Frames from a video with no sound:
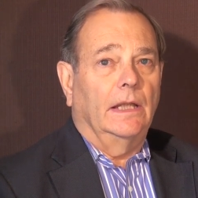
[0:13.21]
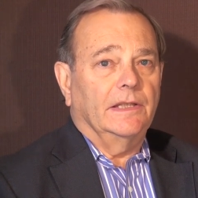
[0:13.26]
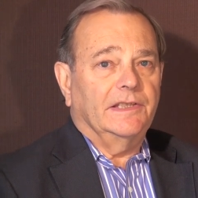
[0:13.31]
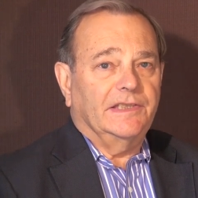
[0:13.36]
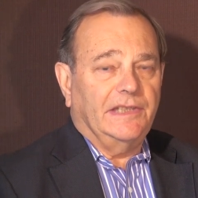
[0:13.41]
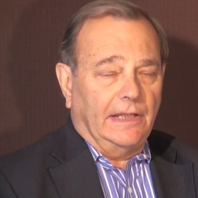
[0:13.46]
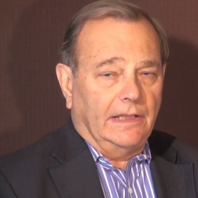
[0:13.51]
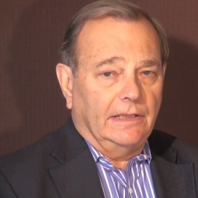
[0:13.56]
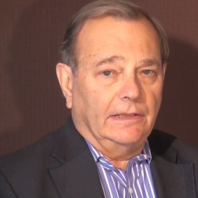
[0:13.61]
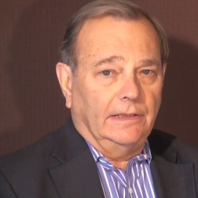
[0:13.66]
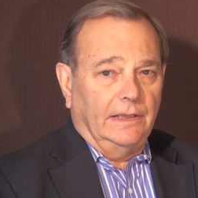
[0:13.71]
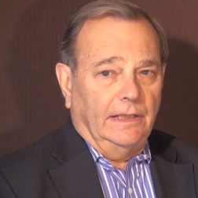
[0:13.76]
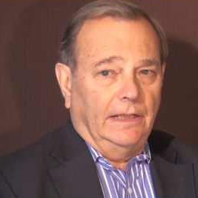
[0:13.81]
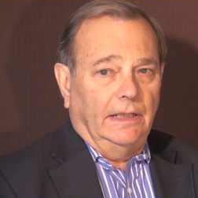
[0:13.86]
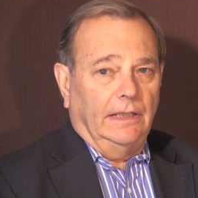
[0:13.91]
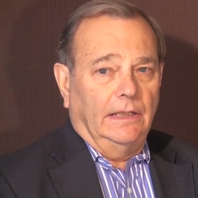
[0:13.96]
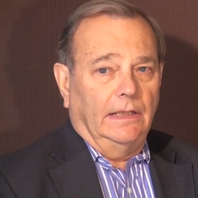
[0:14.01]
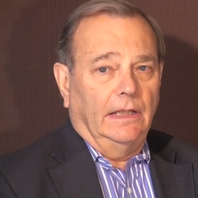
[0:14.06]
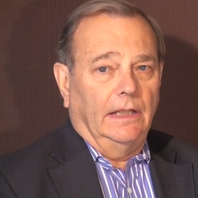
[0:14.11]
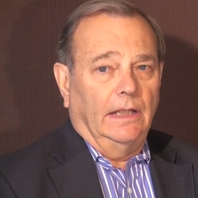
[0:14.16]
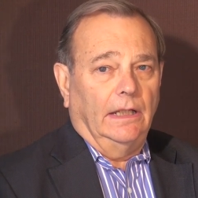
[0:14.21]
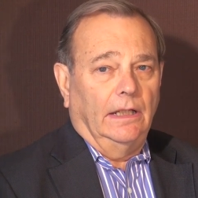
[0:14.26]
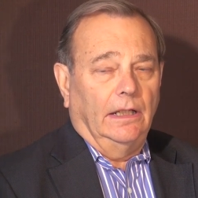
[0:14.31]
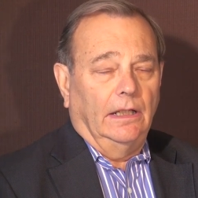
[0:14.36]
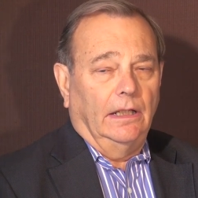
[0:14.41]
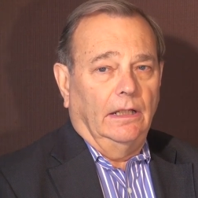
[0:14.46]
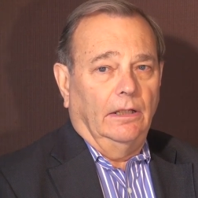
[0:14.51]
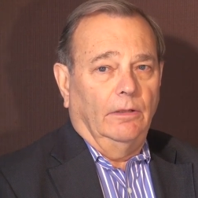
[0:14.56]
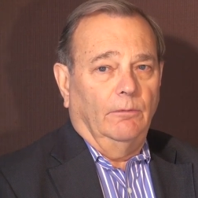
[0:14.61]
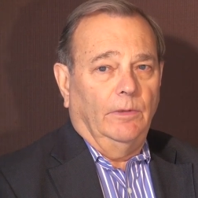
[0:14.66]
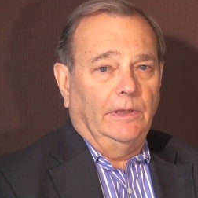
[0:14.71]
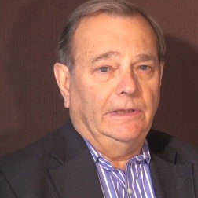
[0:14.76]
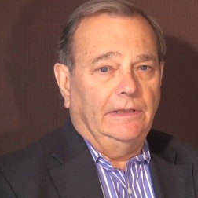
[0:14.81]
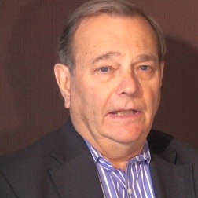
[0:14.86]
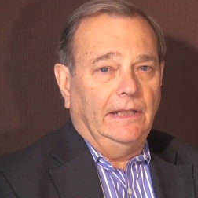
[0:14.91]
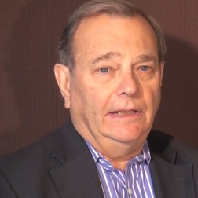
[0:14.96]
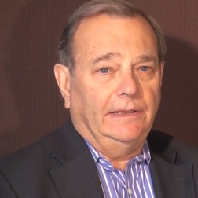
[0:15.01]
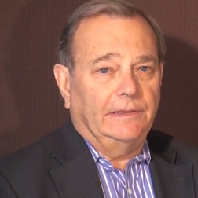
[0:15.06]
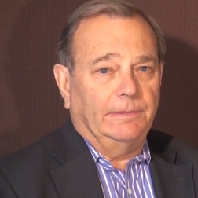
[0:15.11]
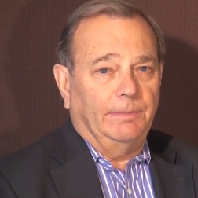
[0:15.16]
Secondly, we
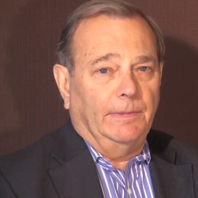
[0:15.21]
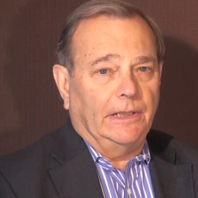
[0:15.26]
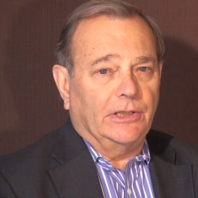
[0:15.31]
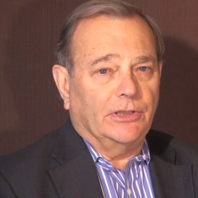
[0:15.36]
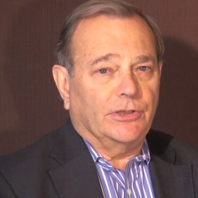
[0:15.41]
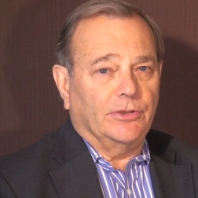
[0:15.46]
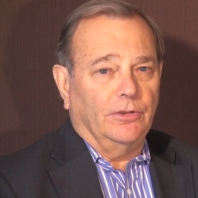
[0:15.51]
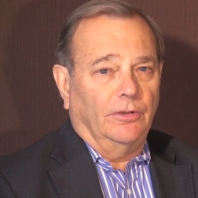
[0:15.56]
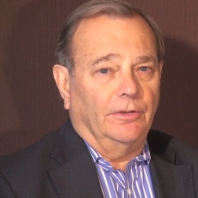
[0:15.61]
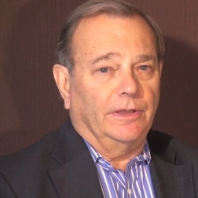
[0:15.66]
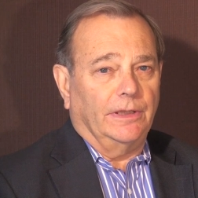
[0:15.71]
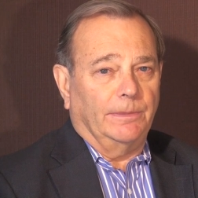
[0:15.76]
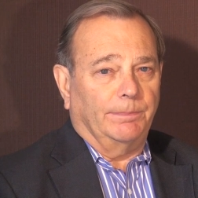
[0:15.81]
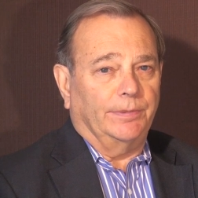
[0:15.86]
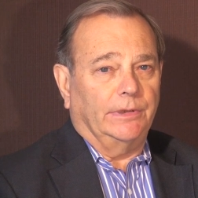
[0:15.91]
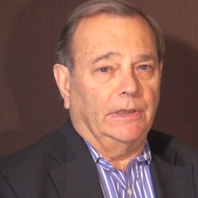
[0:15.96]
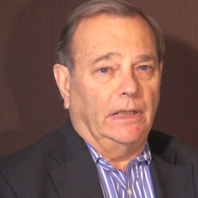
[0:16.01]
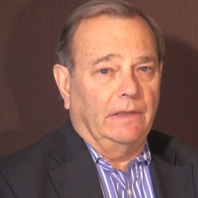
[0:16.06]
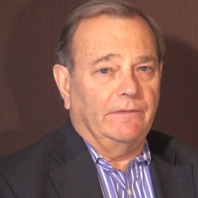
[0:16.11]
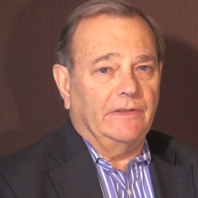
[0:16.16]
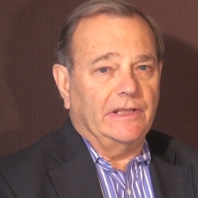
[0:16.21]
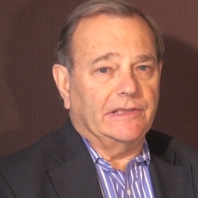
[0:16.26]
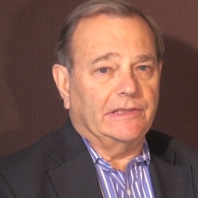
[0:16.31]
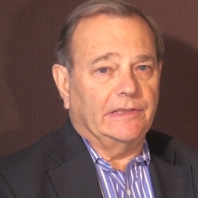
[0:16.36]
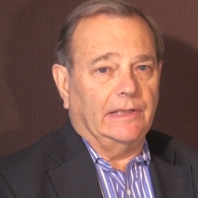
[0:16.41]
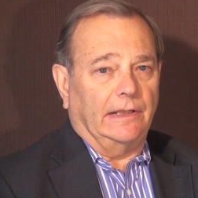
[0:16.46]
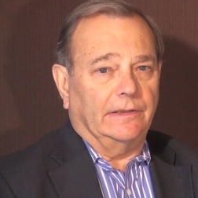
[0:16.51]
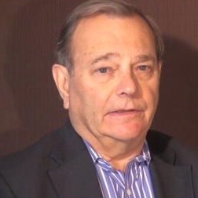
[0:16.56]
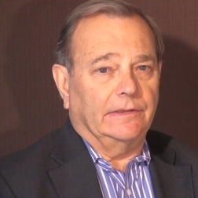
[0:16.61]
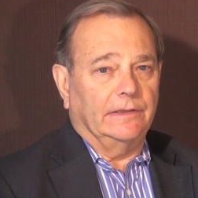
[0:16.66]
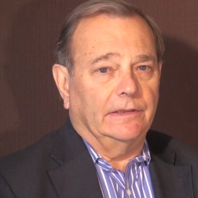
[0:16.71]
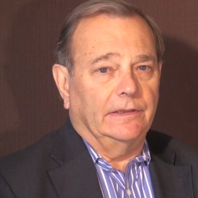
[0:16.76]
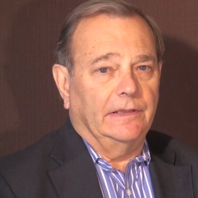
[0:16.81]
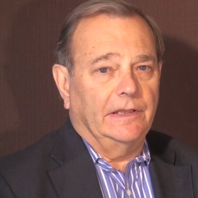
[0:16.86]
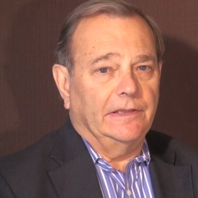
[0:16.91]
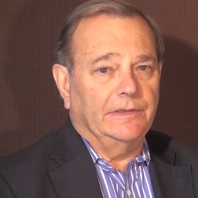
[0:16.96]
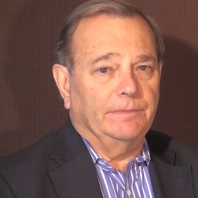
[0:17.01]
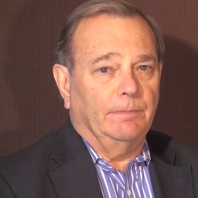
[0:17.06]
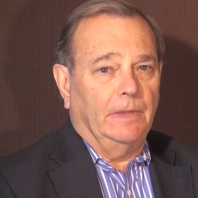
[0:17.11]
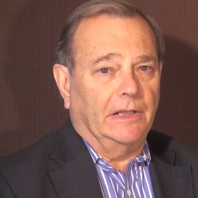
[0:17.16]
need to make sure that the private sector
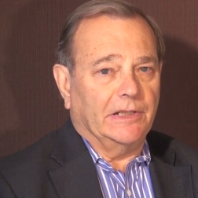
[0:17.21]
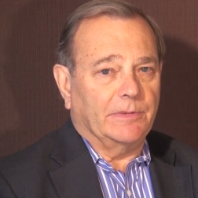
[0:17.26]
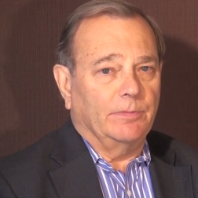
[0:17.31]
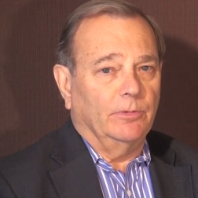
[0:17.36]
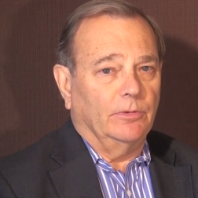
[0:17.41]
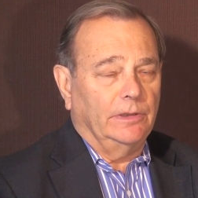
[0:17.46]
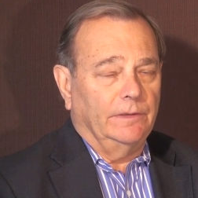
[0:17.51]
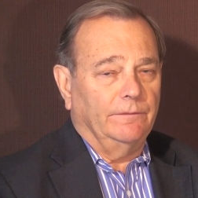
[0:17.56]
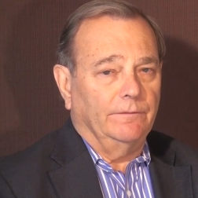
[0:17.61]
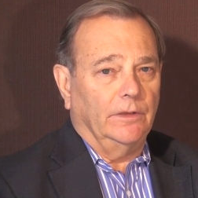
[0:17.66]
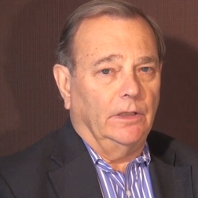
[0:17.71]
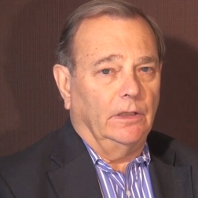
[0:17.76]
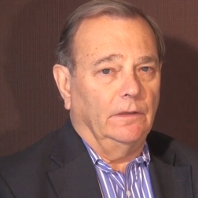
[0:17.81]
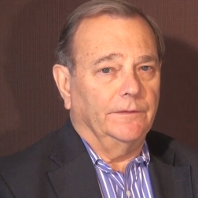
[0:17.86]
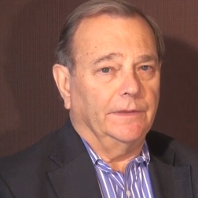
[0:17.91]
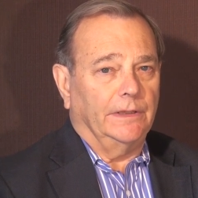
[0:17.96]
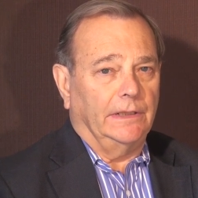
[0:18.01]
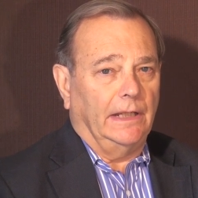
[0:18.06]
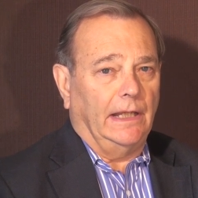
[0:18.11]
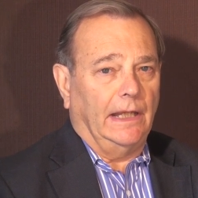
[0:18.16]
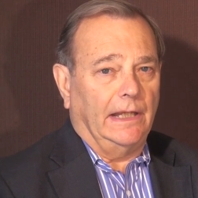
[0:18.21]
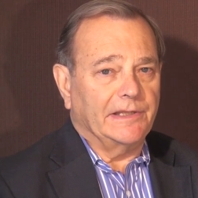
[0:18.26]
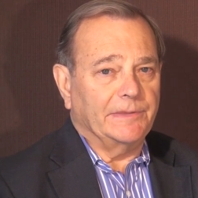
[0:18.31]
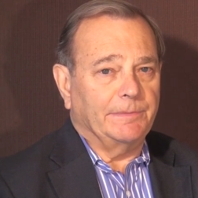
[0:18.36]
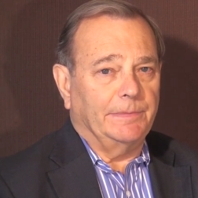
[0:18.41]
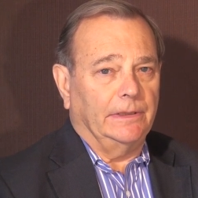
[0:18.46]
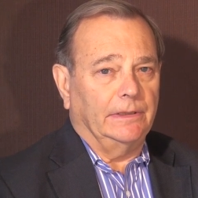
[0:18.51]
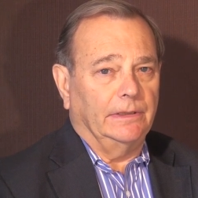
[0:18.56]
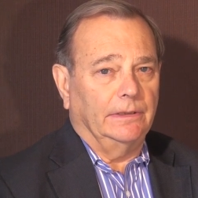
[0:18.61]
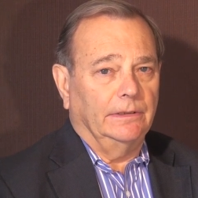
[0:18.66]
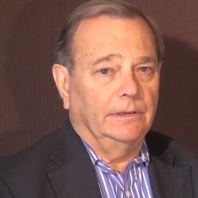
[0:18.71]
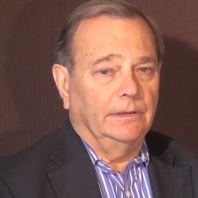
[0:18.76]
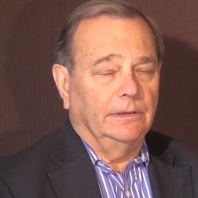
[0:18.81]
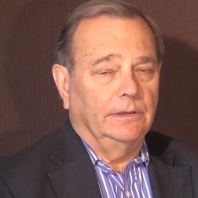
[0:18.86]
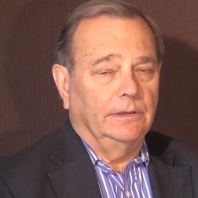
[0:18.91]
is much more involved than it has been.